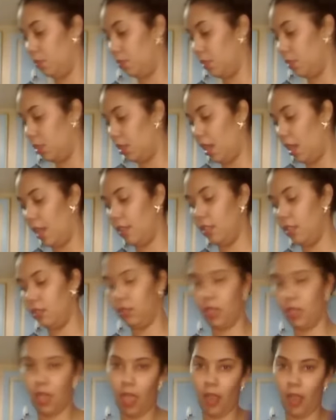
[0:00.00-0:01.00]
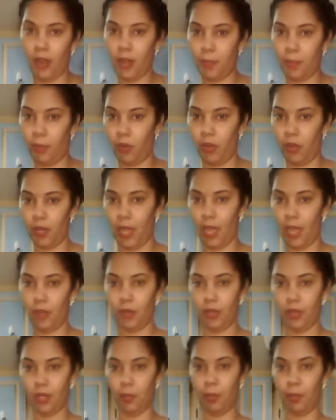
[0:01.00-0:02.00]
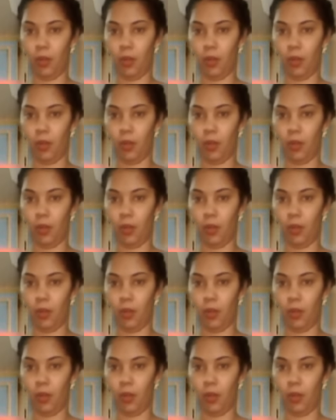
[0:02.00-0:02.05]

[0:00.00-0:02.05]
I already poured it out in the